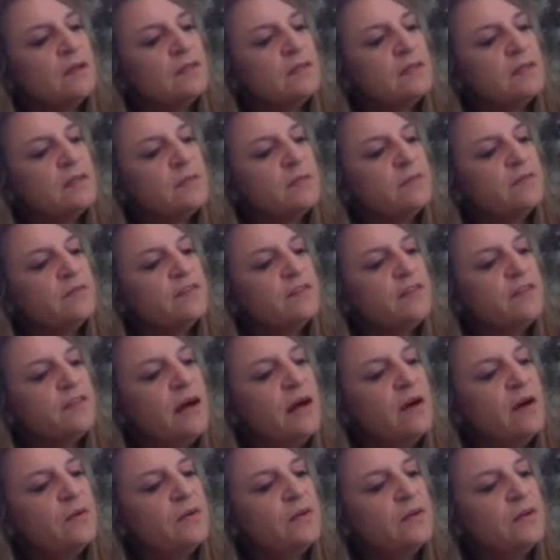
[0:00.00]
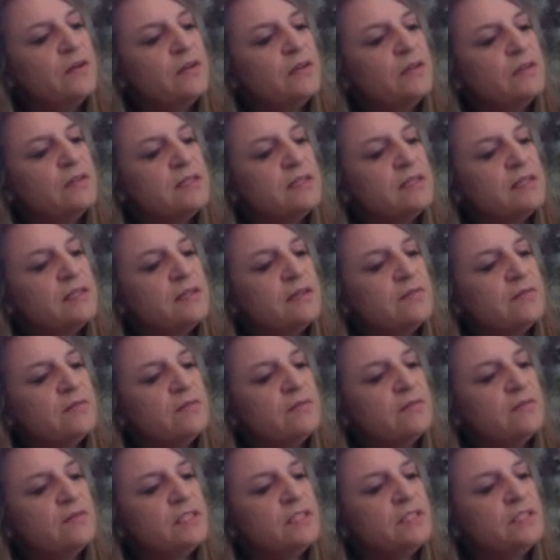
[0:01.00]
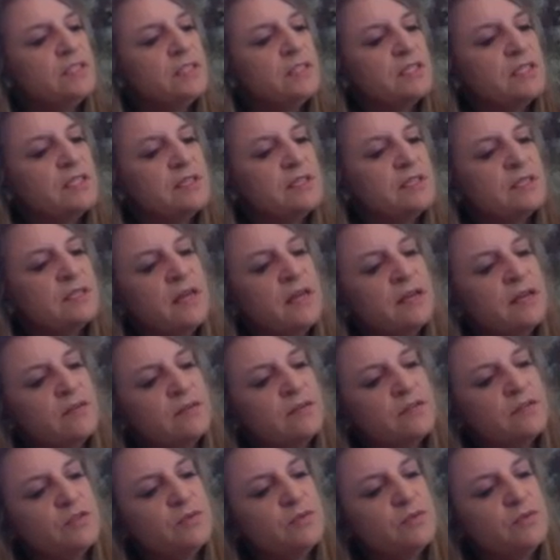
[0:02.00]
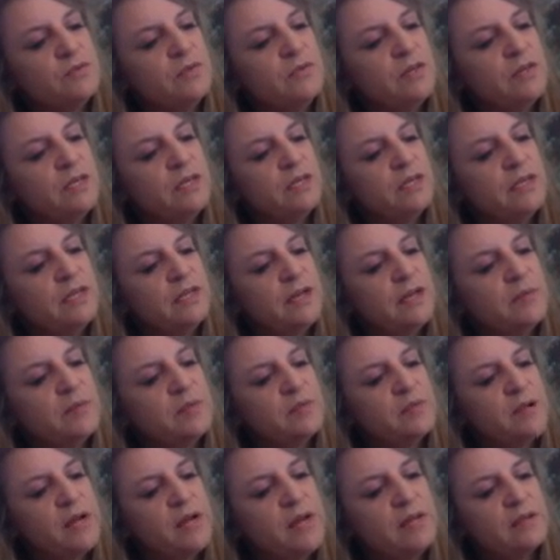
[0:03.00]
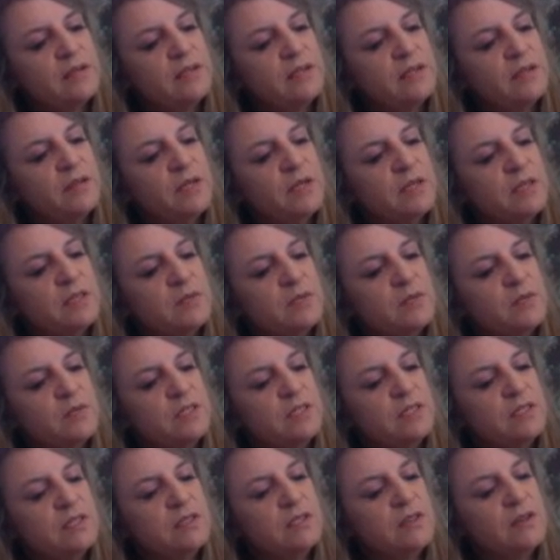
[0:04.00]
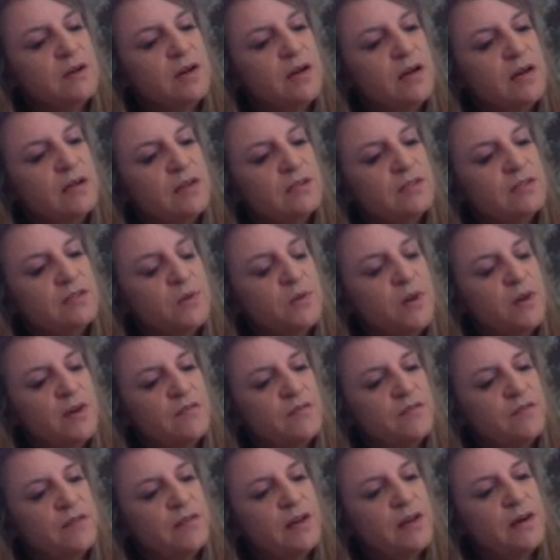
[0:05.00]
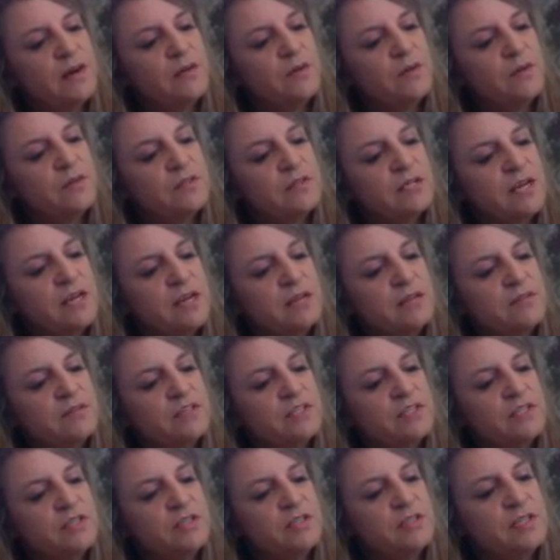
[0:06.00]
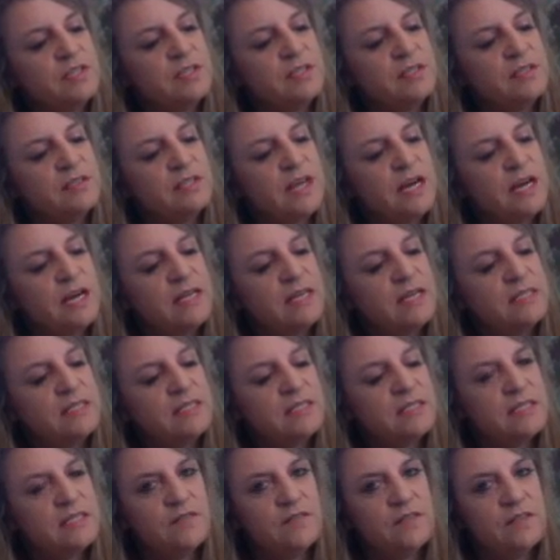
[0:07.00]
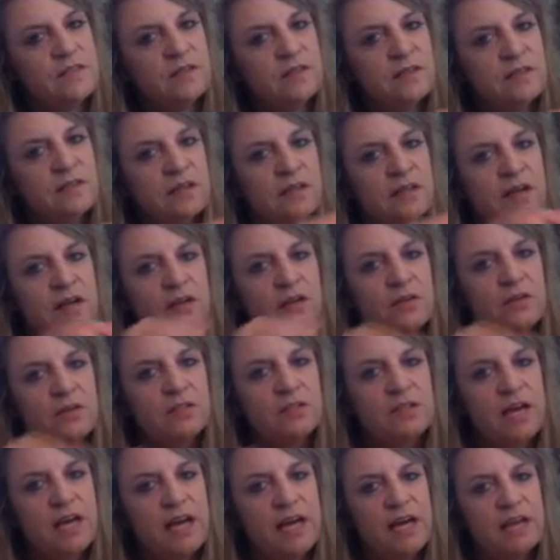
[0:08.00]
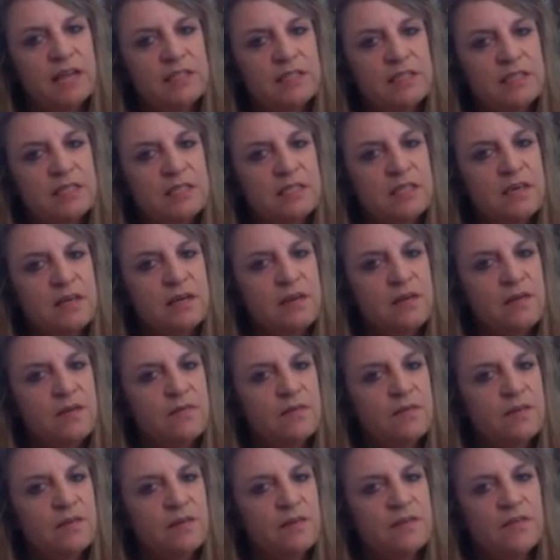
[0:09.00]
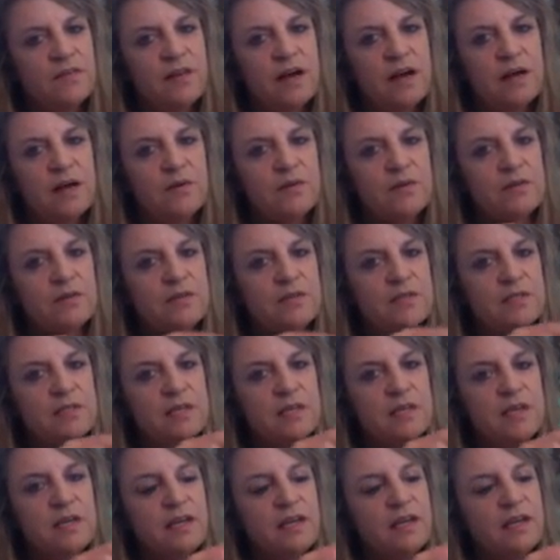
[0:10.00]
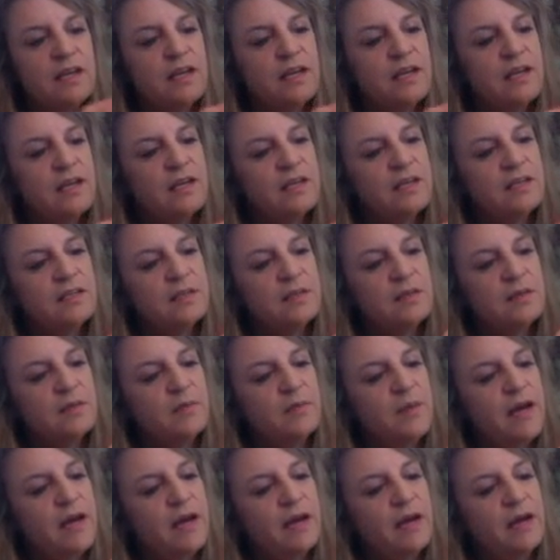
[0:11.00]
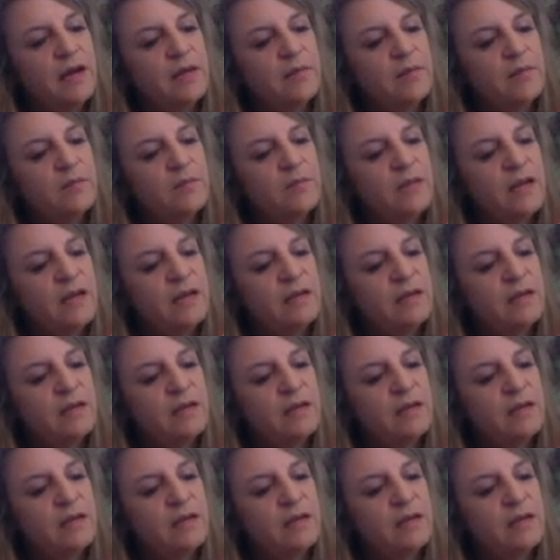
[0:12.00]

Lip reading: some flowers, and we just kind of drew in abstractly because we didn't know how to draw flowers, kind of just using dots, different color dots for the flowers. And the mom,